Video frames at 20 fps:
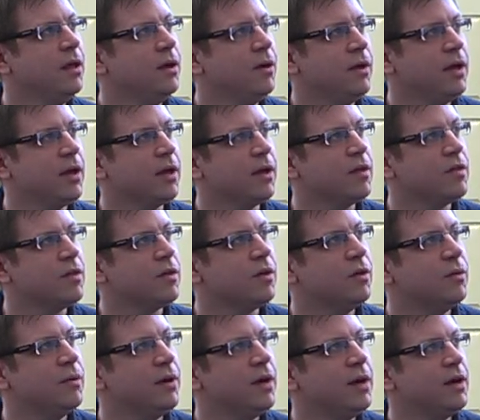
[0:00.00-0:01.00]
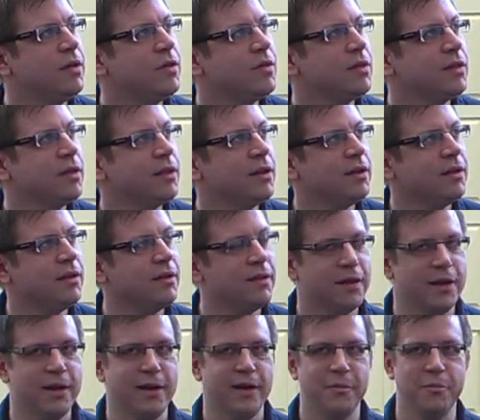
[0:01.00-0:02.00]
Okay, so just a
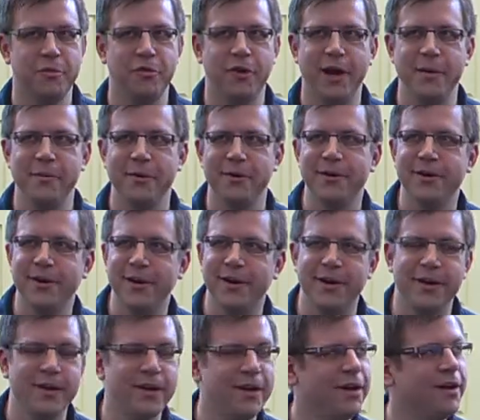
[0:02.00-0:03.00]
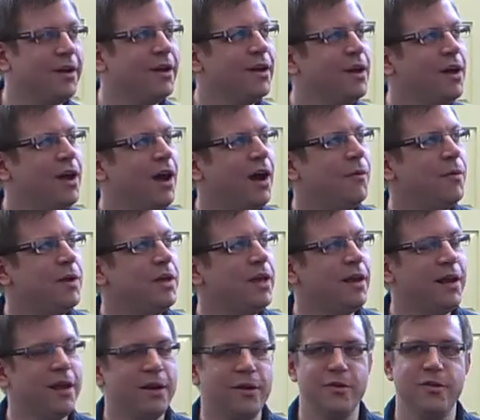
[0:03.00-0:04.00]
little primer on how we
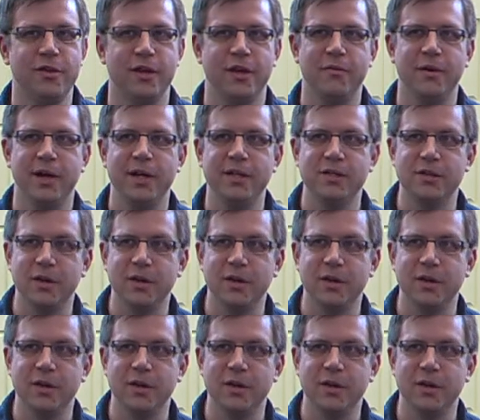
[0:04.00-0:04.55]
get energy, right?